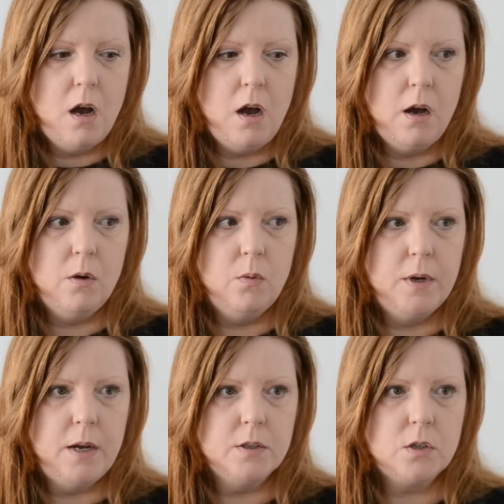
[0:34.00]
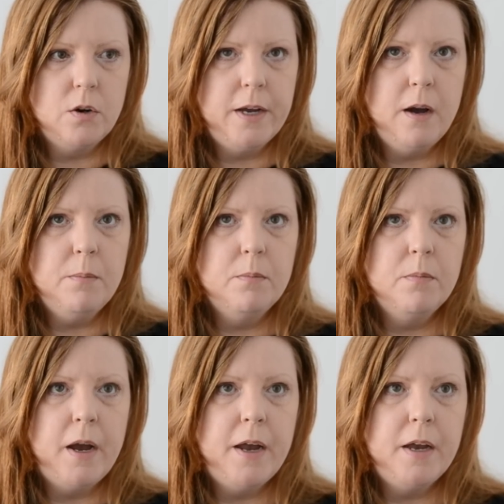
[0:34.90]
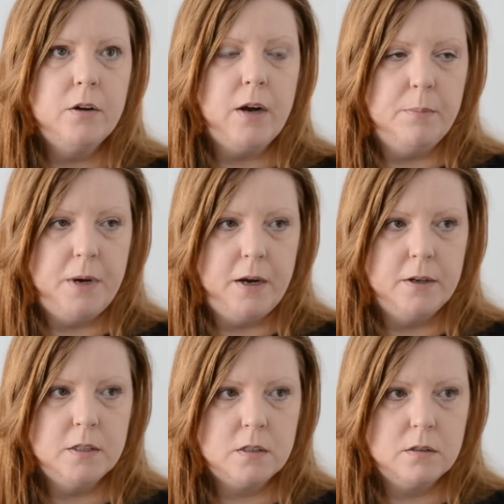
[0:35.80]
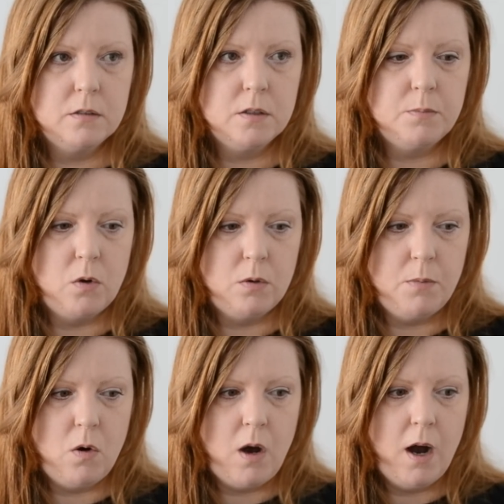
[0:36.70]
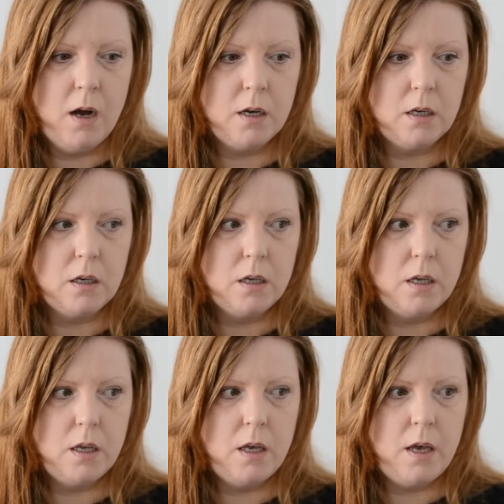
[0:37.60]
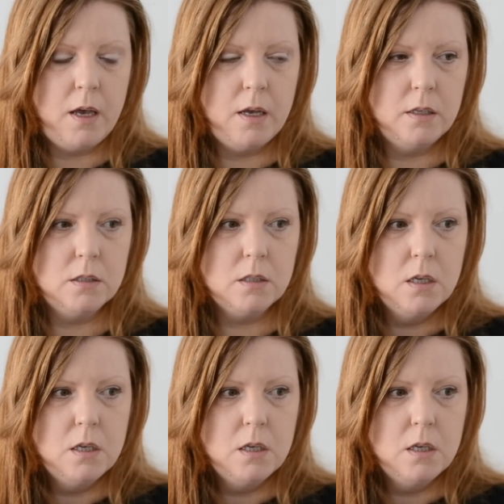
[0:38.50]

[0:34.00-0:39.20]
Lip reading: When I was growing up, my grandparents spoke Mohawk, and